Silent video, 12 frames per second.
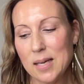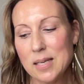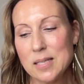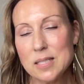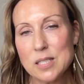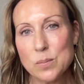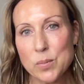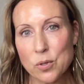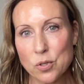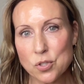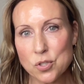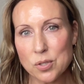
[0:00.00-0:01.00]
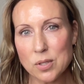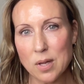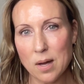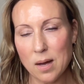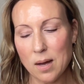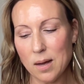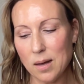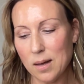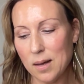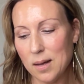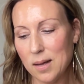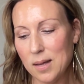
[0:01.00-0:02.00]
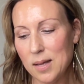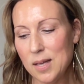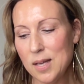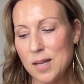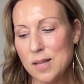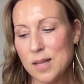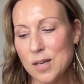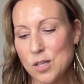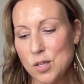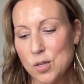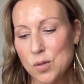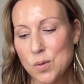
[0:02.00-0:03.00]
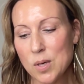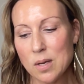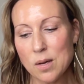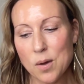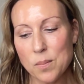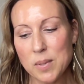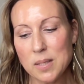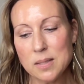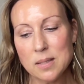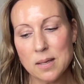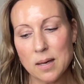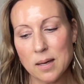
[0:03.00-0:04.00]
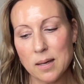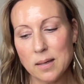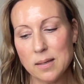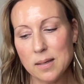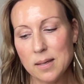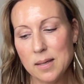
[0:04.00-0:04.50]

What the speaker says: It is spiritual law that you cannot be denied